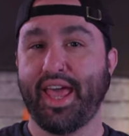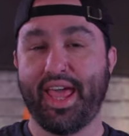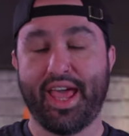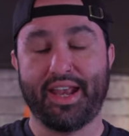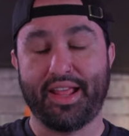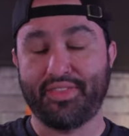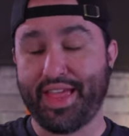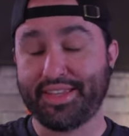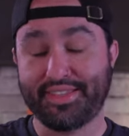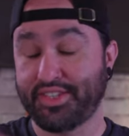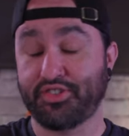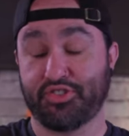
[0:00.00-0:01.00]
and that
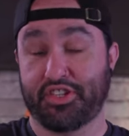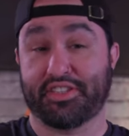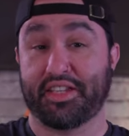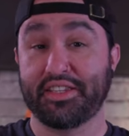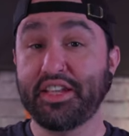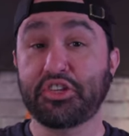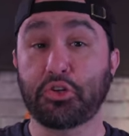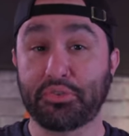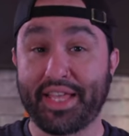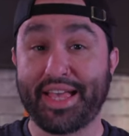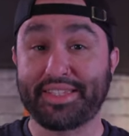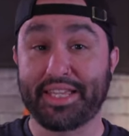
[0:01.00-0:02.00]
is just initial
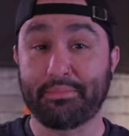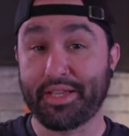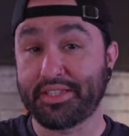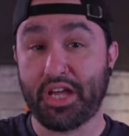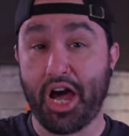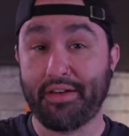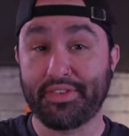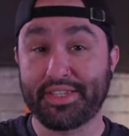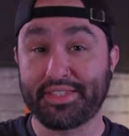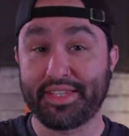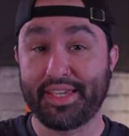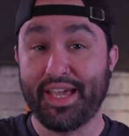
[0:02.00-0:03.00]
testing because
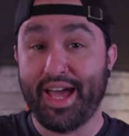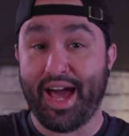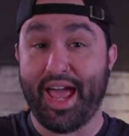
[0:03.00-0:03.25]
obviously